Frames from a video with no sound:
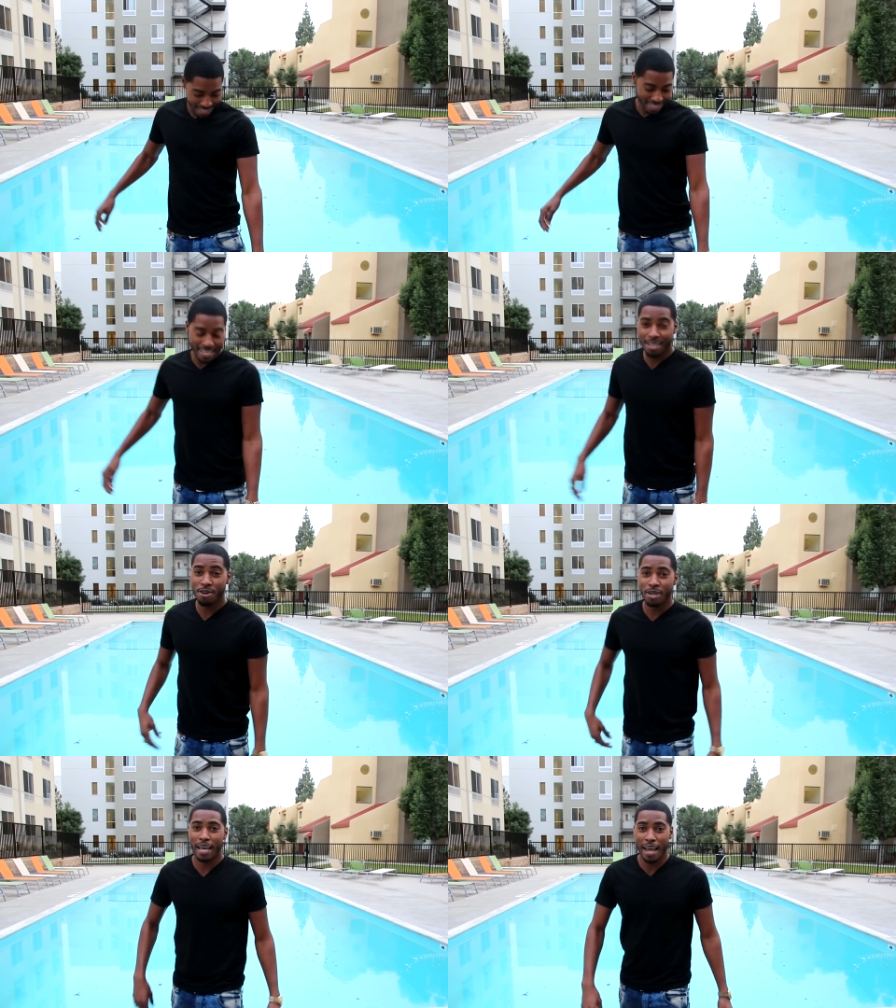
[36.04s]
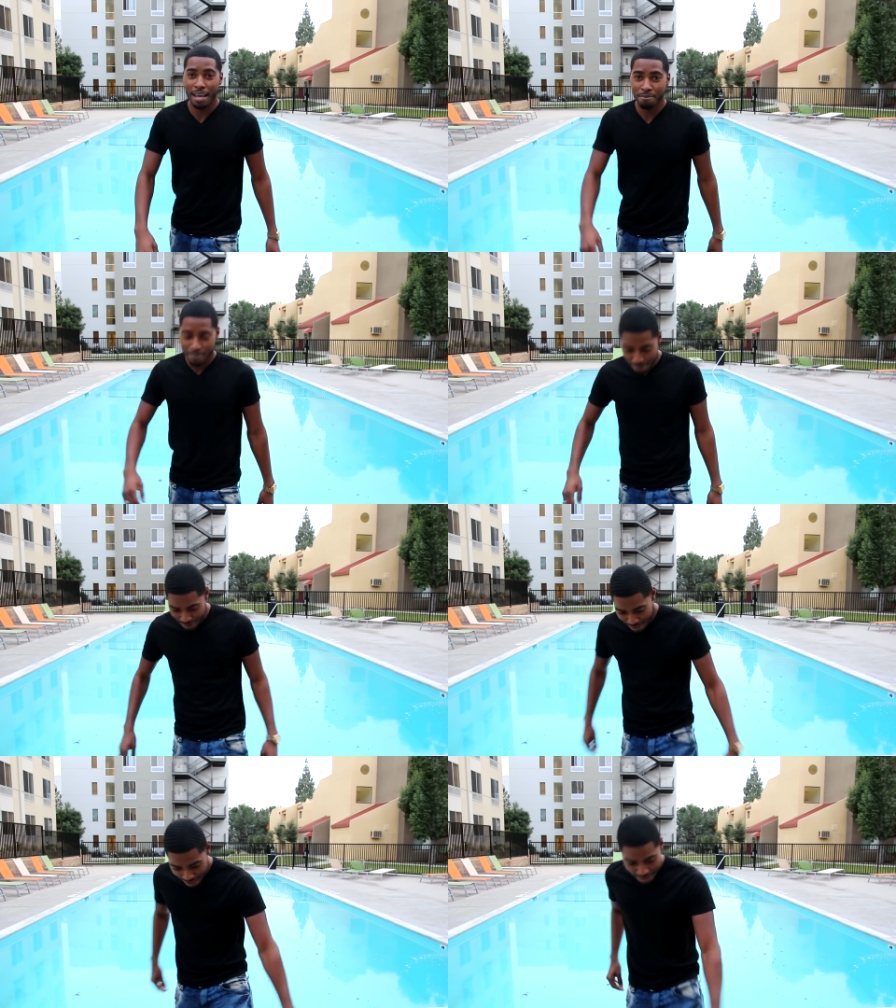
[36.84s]
This ain't no game.
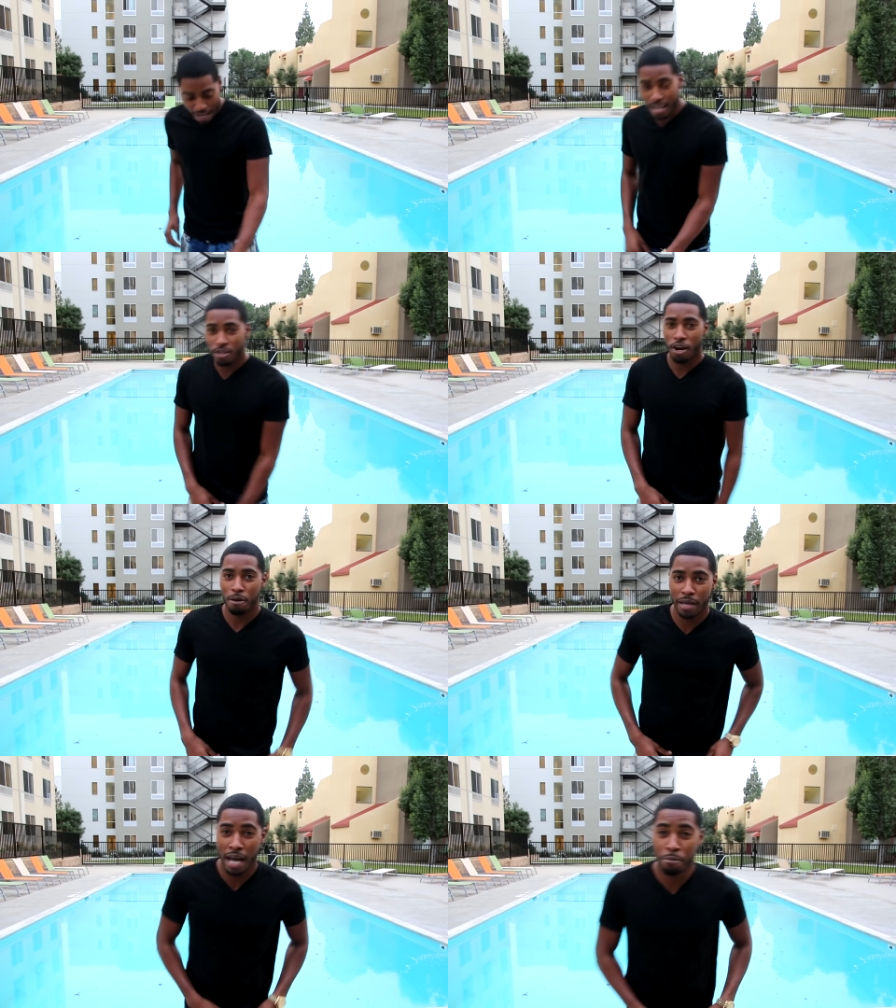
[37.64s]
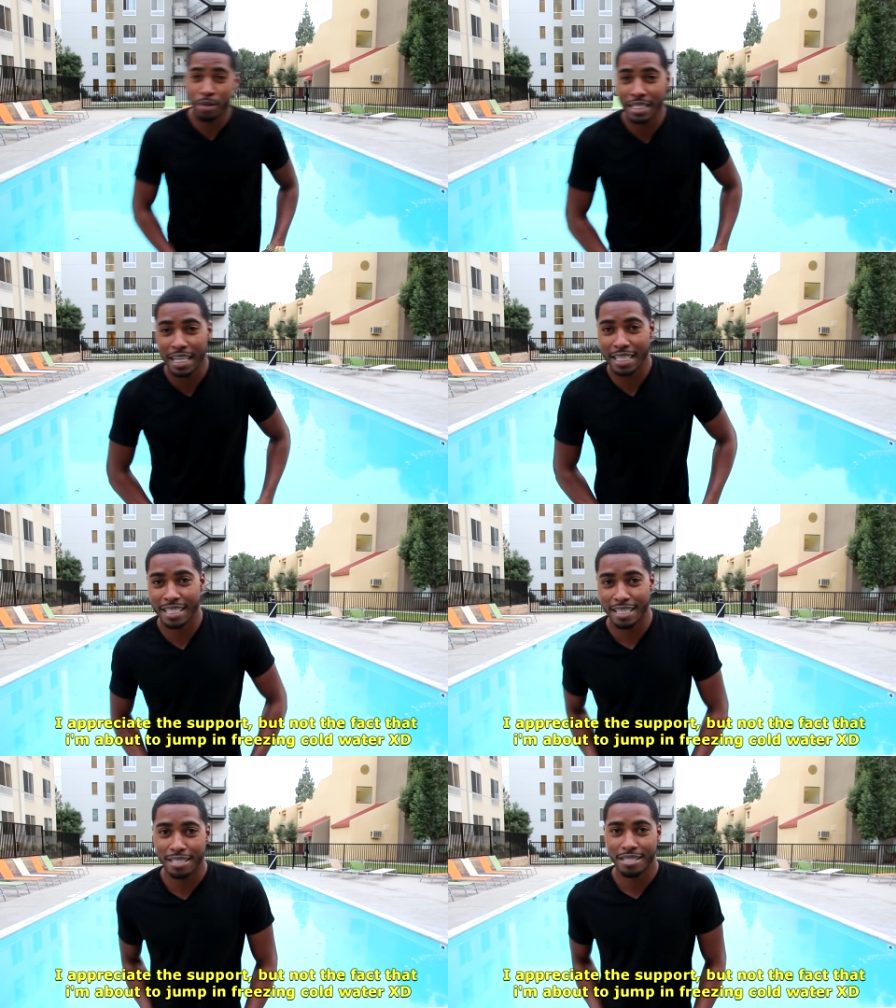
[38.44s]
Thank y'all, man. I appreciate
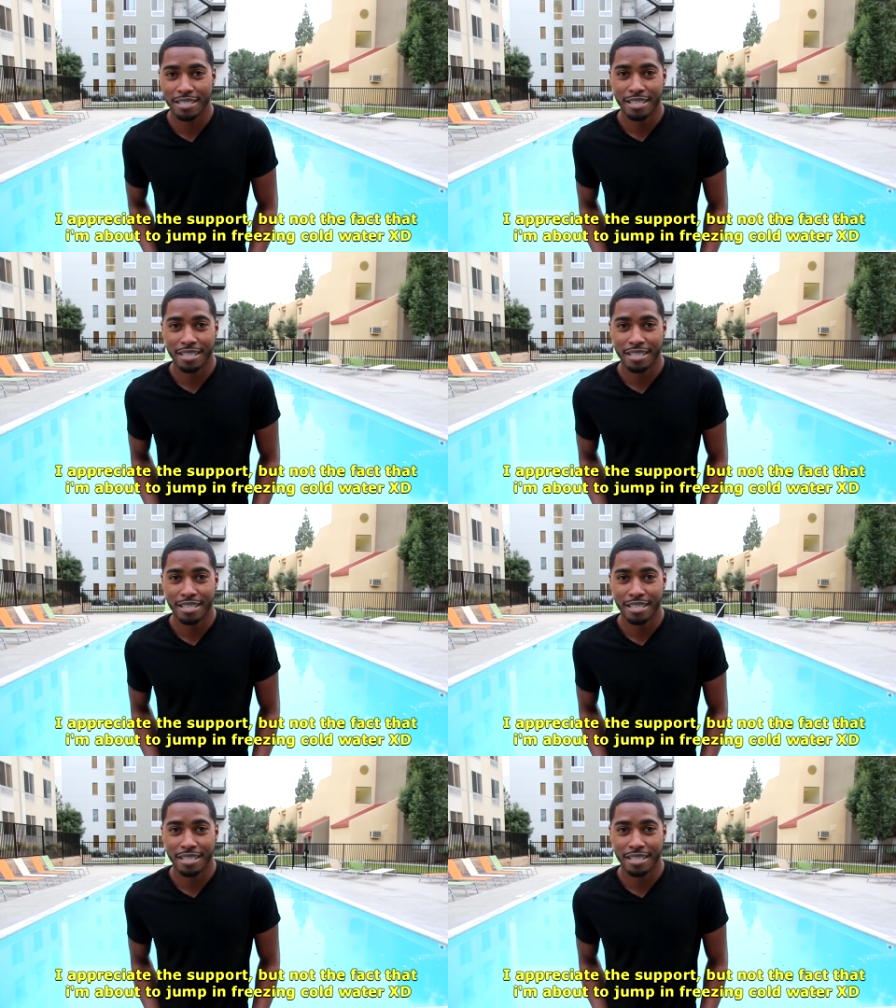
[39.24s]
this.